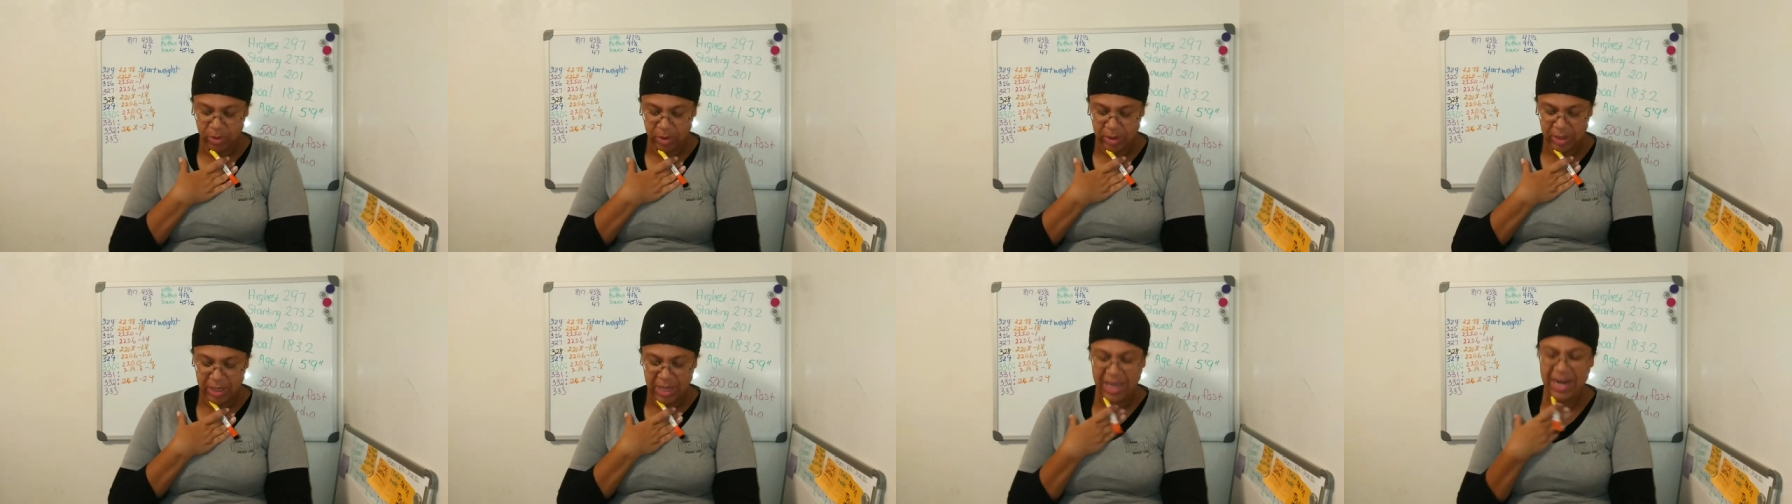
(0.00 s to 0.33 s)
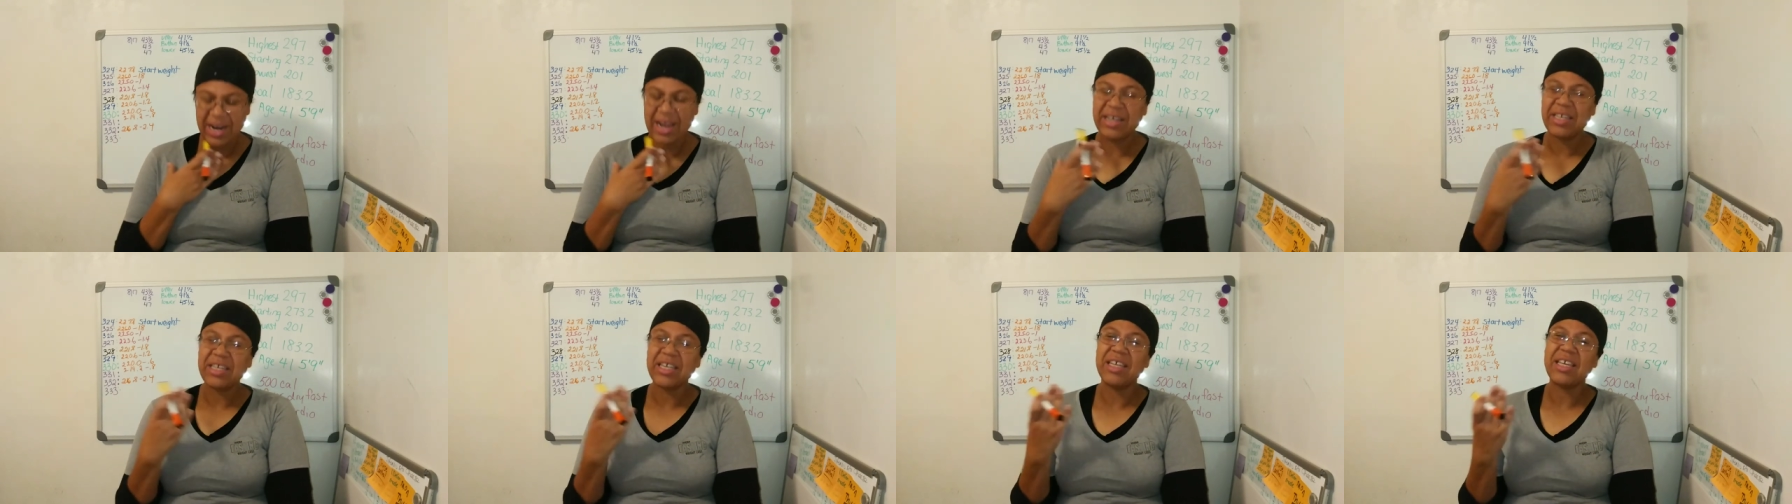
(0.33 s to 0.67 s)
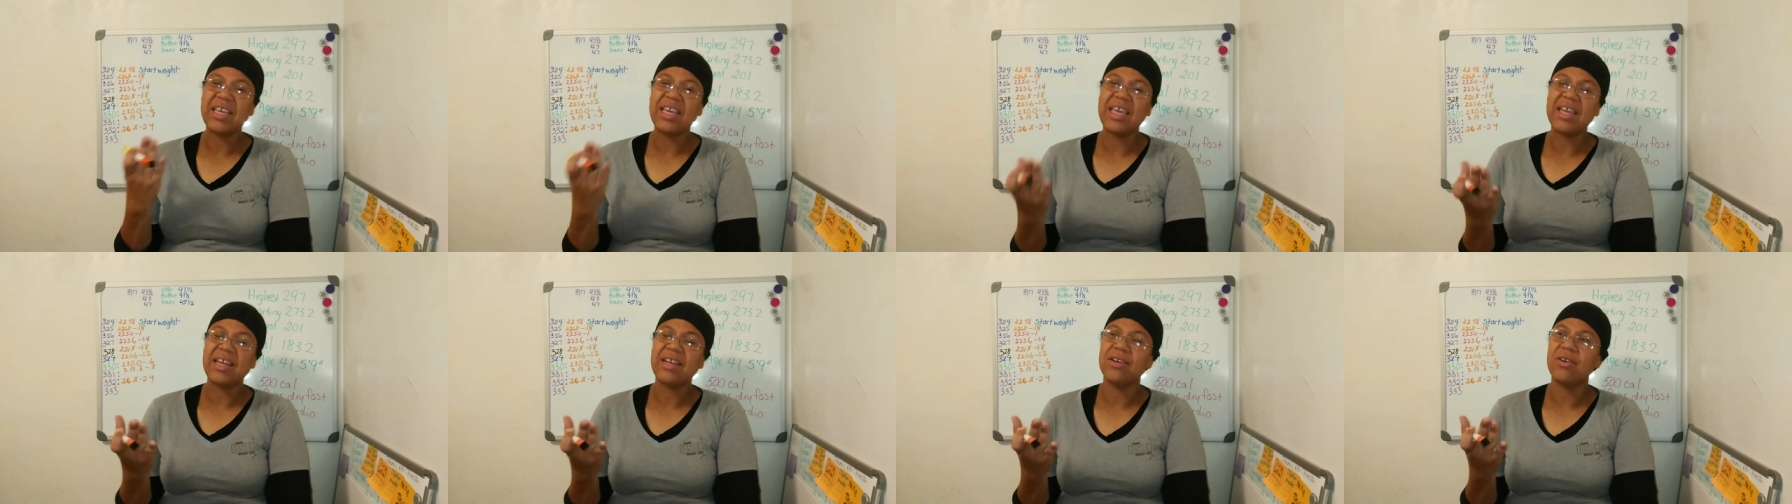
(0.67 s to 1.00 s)
and I
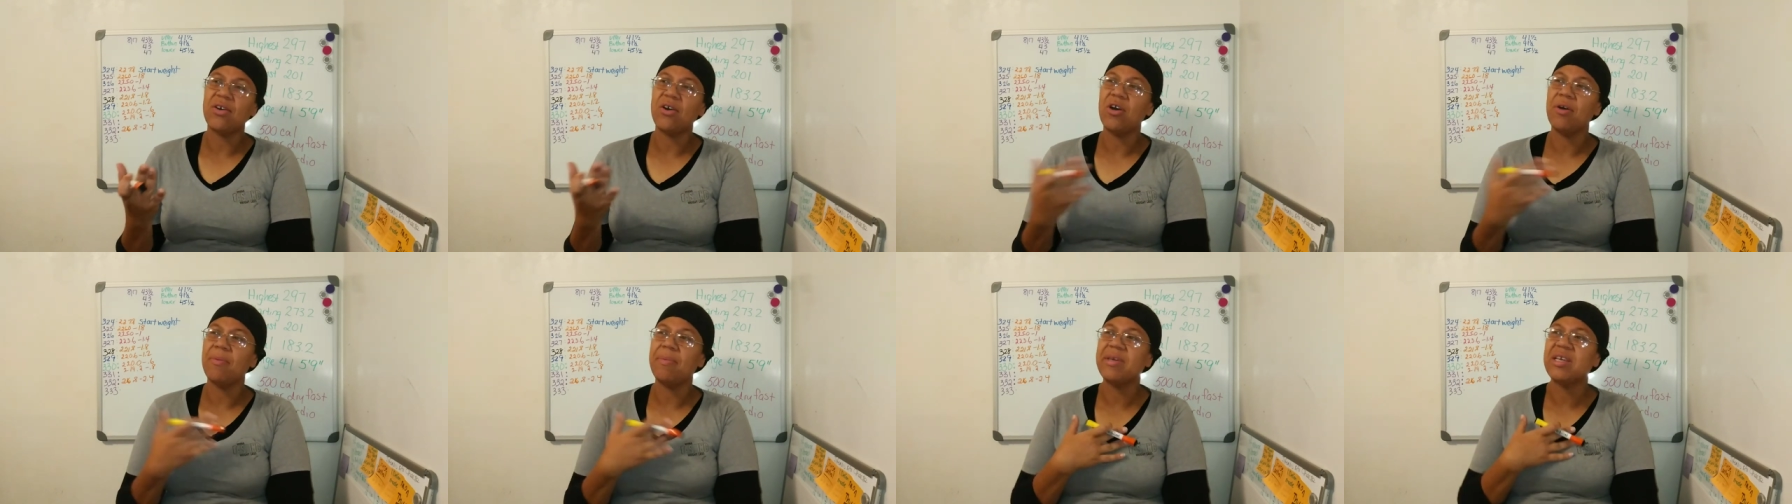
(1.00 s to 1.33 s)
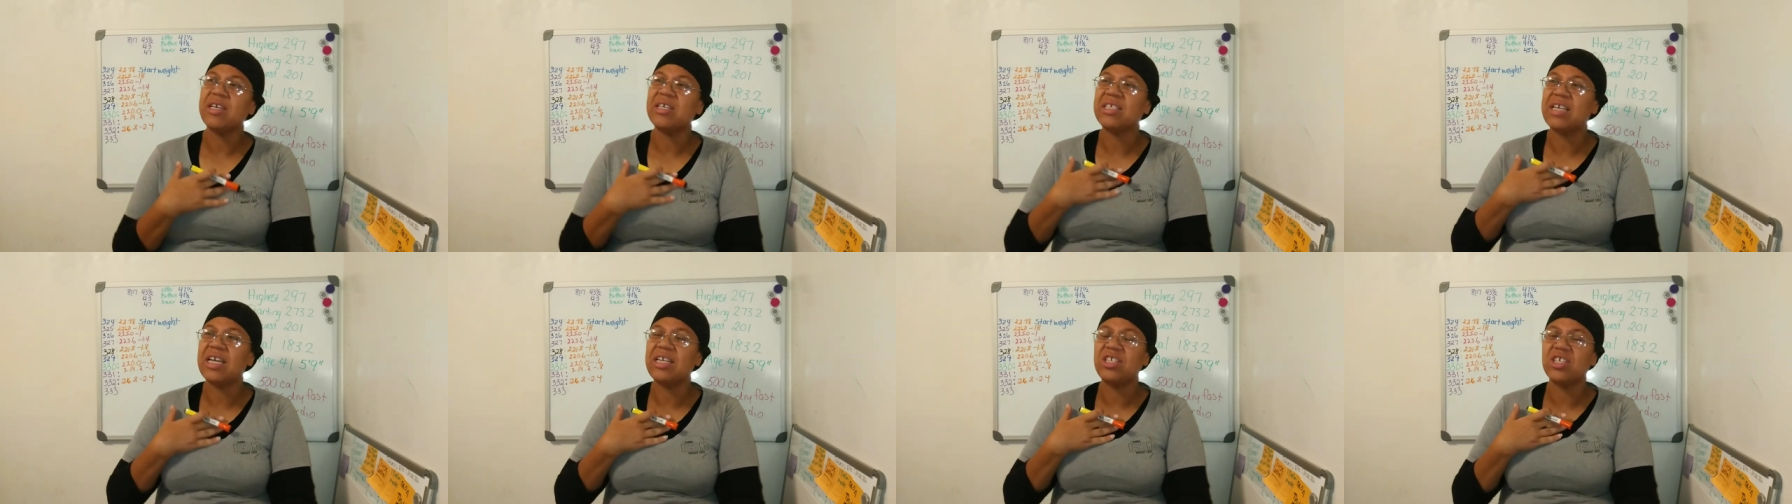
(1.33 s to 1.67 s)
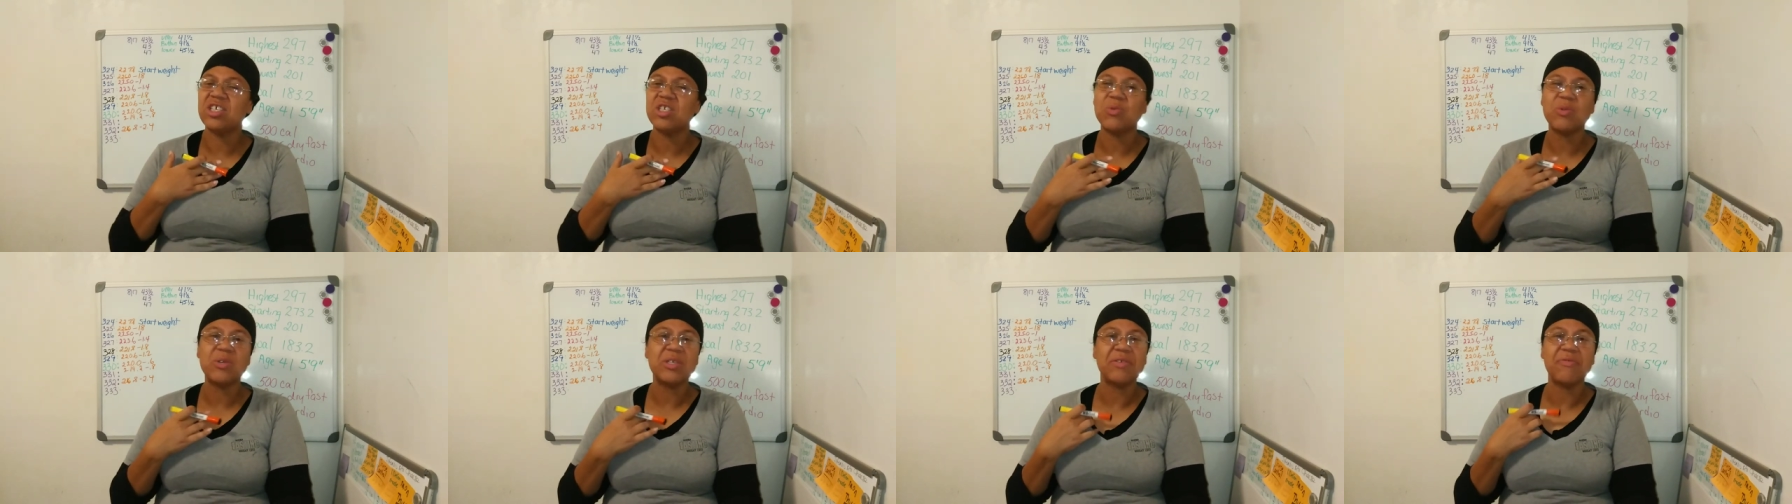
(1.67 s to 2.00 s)
didn't eat at all because I
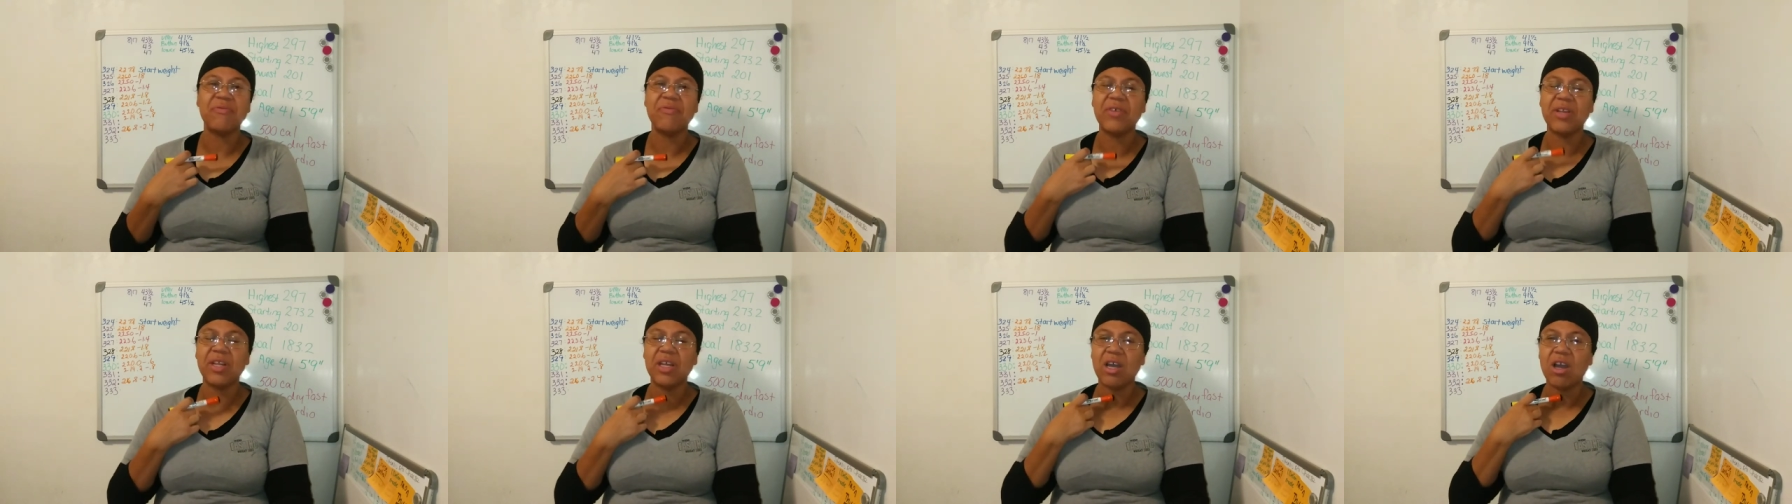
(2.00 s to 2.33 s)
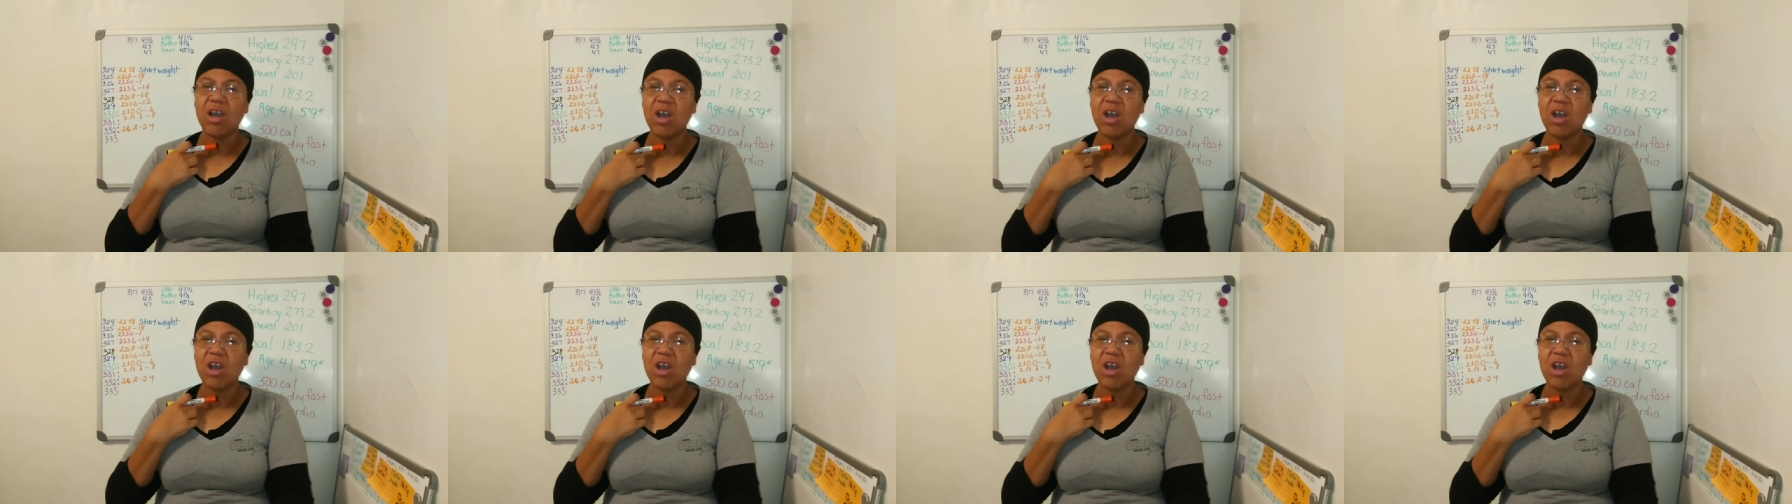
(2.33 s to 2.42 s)
just wasn't feeling